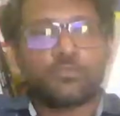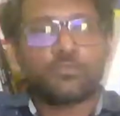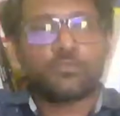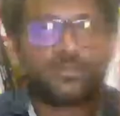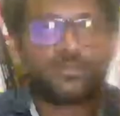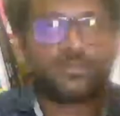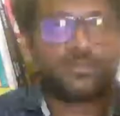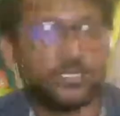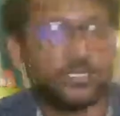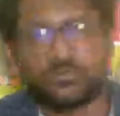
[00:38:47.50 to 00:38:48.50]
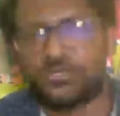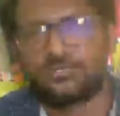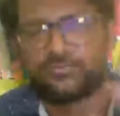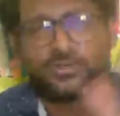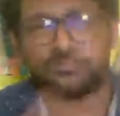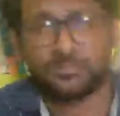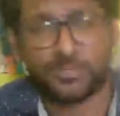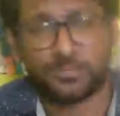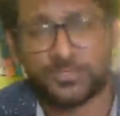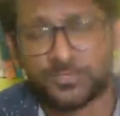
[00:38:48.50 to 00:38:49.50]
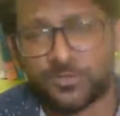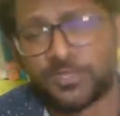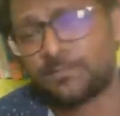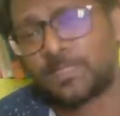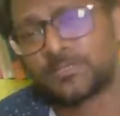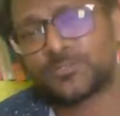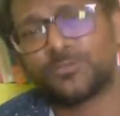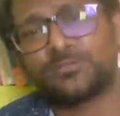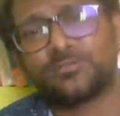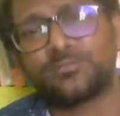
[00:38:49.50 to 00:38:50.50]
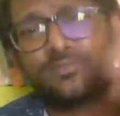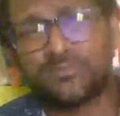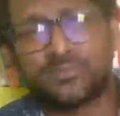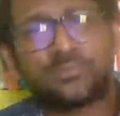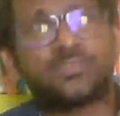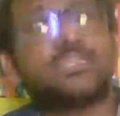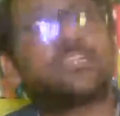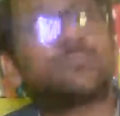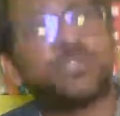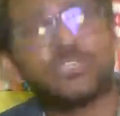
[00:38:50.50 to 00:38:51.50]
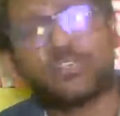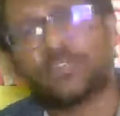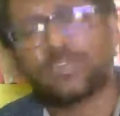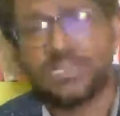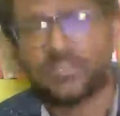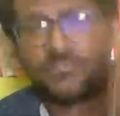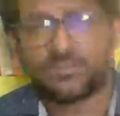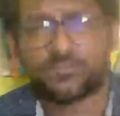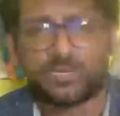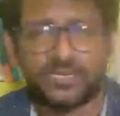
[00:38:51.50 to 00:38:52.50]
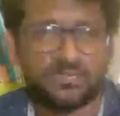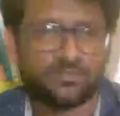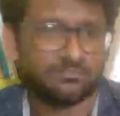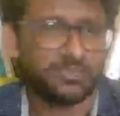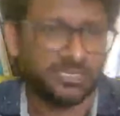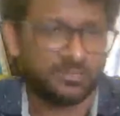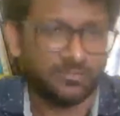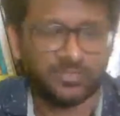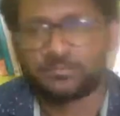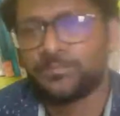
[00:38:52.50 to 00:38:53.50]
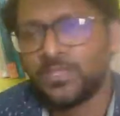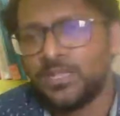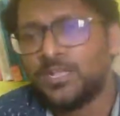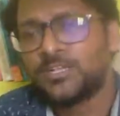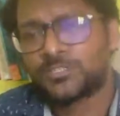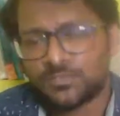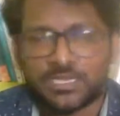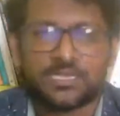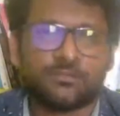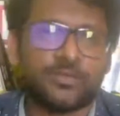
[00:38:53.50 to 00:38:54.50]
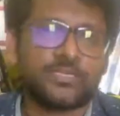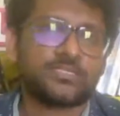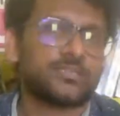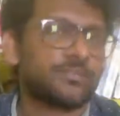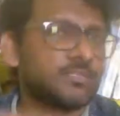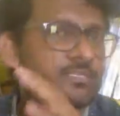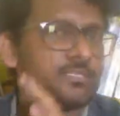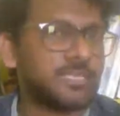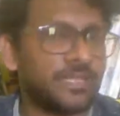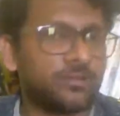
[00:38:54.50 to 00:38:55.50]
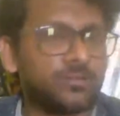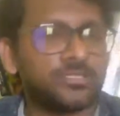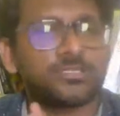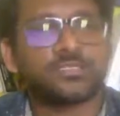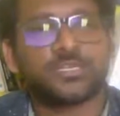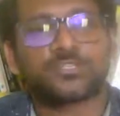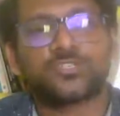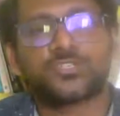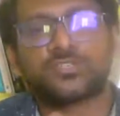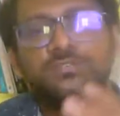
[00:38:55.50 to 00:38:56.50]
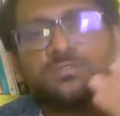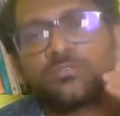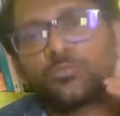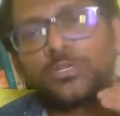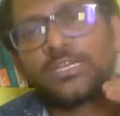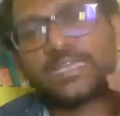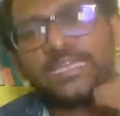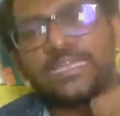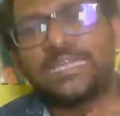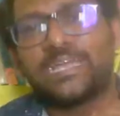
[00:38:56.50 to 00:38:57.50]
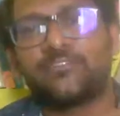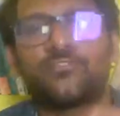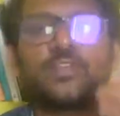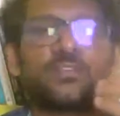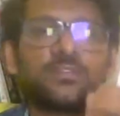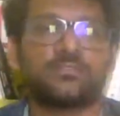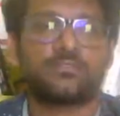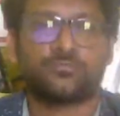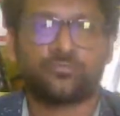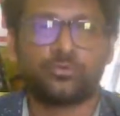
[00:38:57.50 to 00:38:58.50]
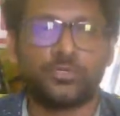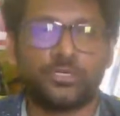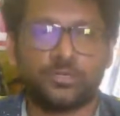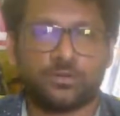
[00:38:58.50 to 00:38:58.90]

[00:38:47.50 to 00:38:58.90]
this building for different purpose. Okay, so it would definitely affect my behavior. So likewise, even this ecological succession would affect the food,